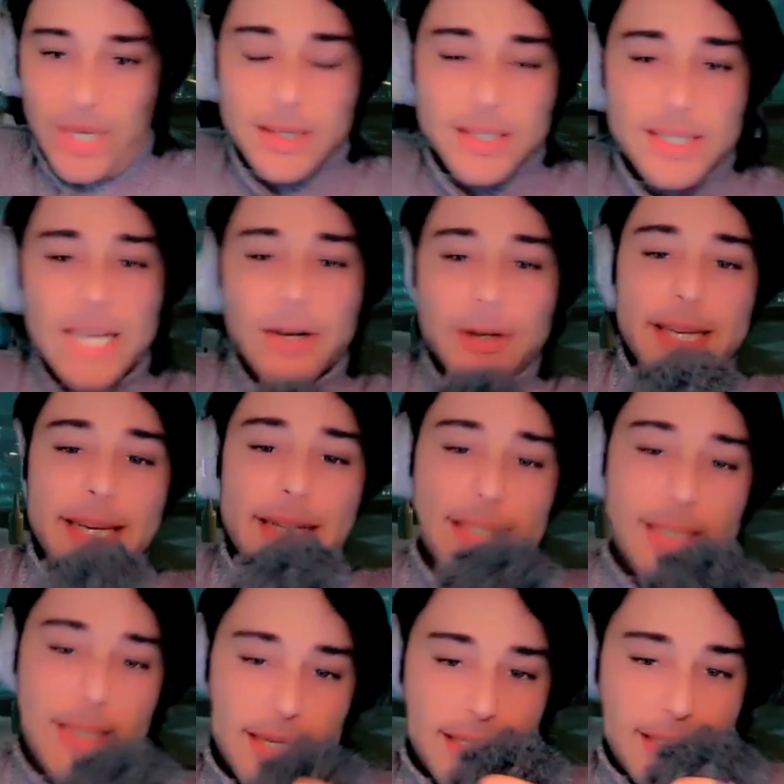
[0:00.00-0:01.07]
The secret
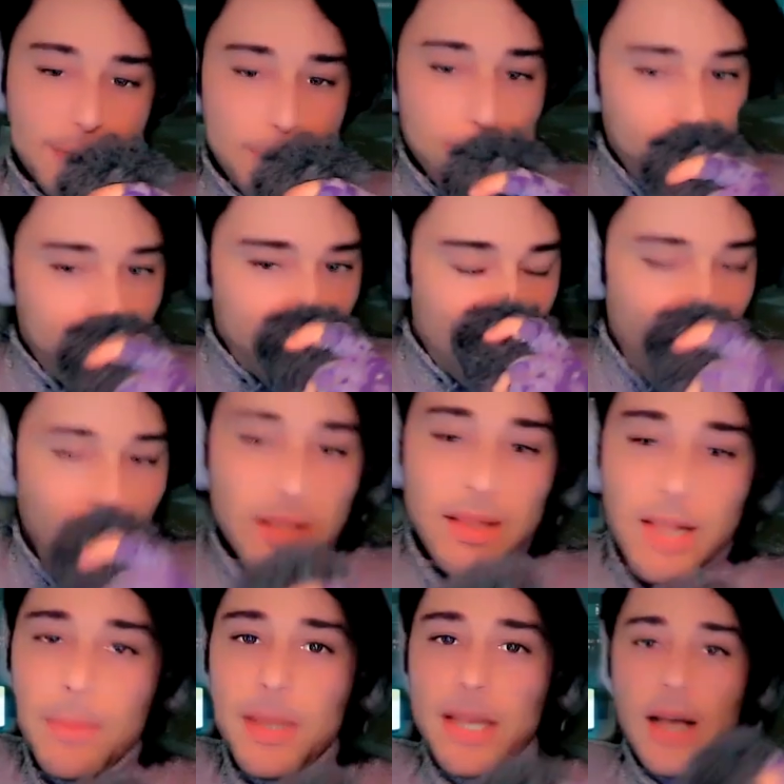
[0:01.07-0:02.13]
is this. I
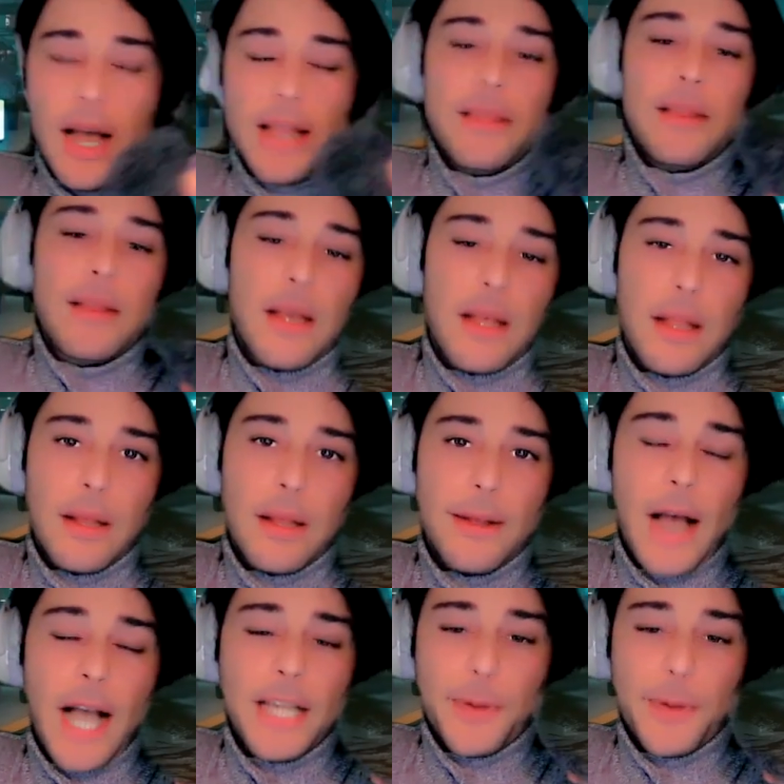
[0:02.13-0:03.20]
just
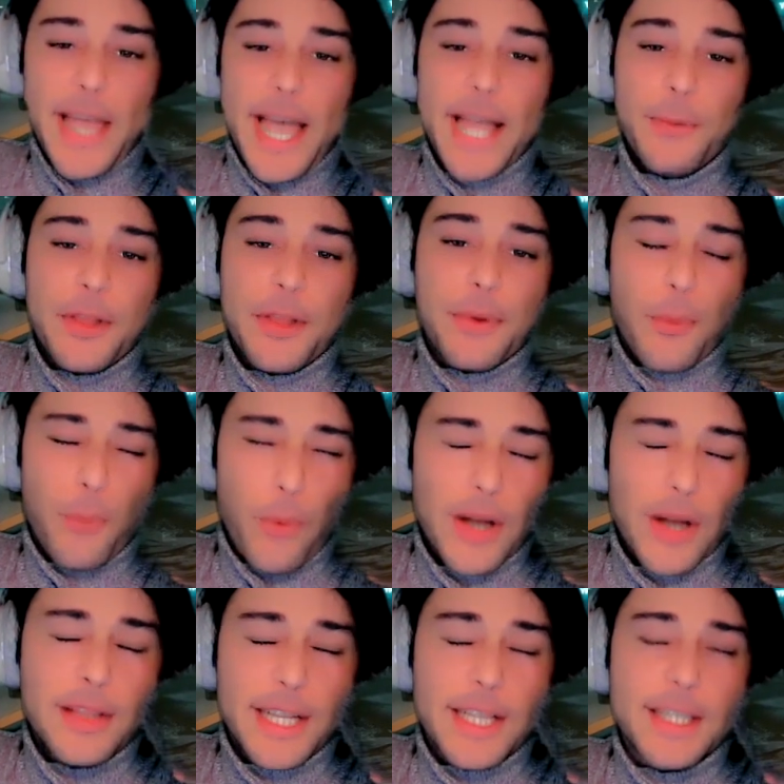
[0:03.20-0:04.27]
want to end with
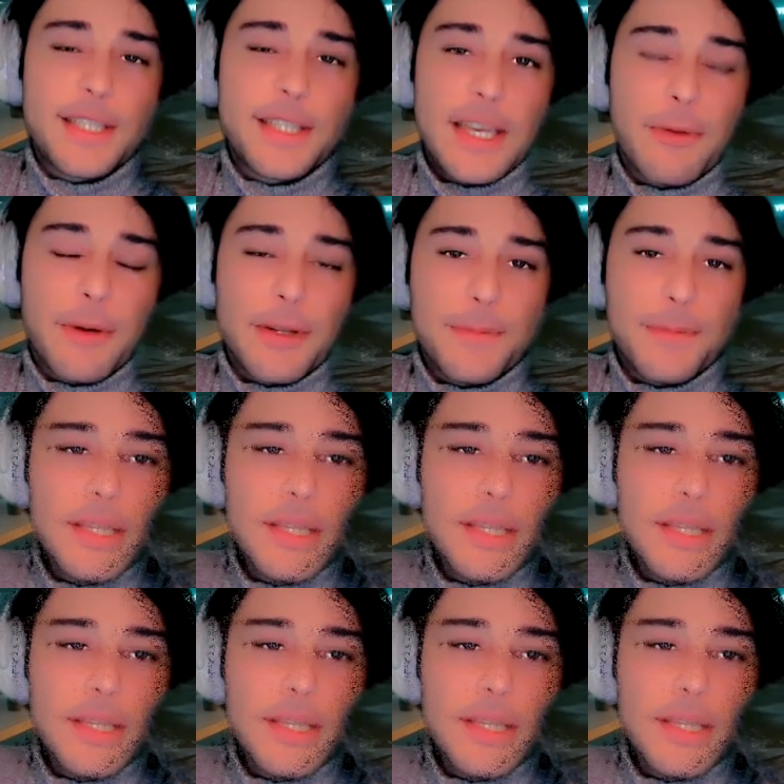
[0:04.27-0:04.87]
one little secret.